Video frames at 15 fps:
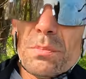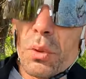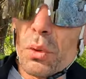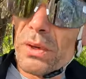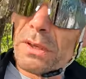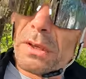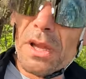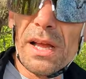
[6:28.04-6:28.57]

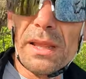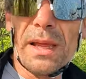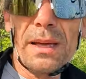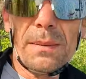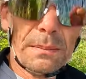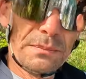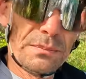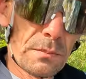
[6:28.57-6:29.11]
point, I like that.
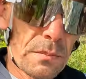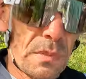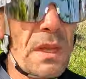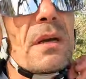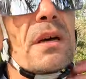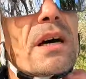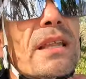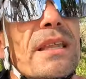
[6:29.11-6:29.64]

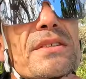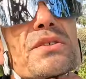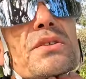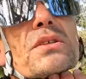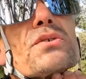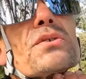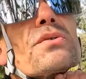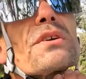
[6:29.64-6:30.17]
Let's
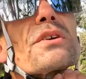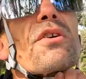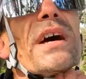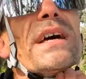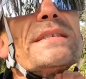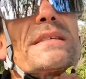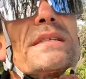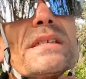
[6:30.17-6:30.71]
do the
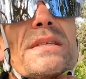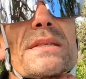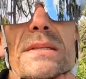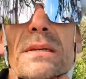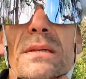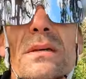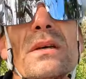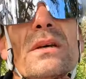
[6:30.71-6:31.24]
craziness.
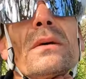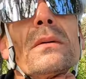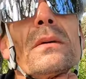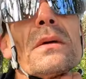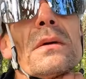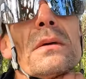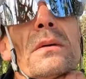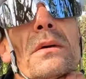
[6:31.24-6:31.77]

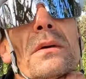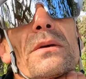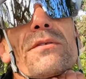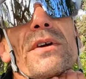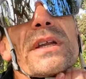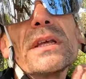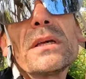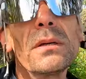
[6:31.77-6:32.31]

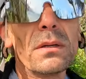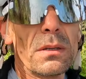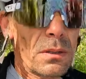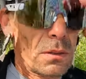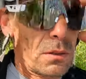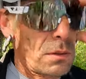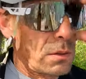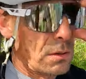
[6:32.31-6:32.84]
Ready?
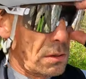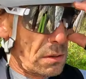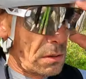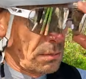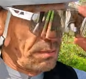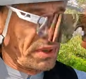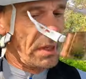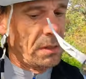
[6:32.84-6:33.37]

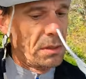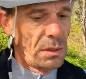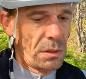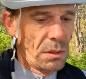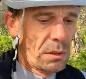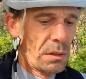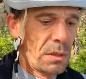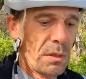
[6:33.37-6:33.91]
Pink.
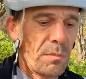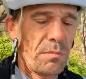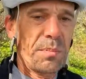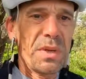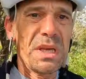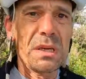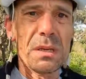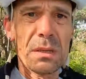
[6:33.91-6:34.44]

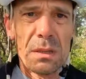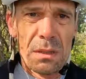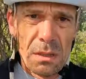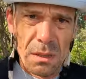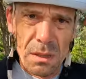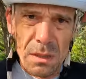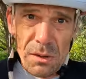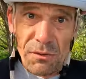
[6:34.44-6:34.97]
Pink.
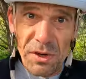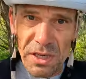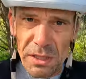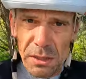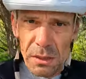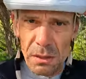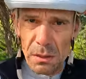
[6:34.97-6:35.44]
Ready?